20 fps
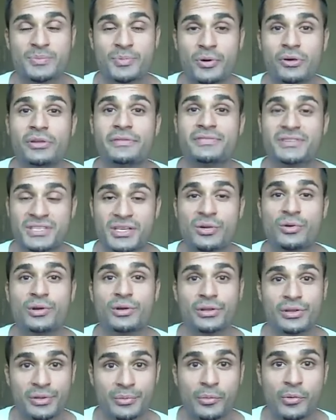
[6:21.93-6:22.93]
bowl of
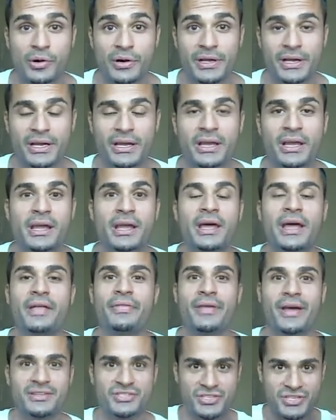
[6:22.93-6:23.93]
cereal in the morning. And
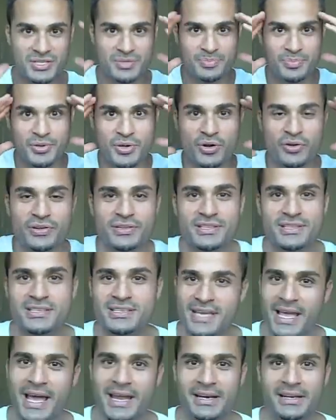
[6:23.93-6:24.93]
that's just pure
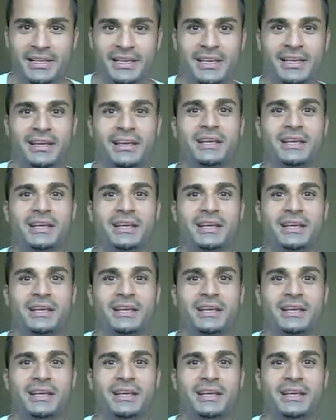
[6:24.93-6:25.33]
insanity.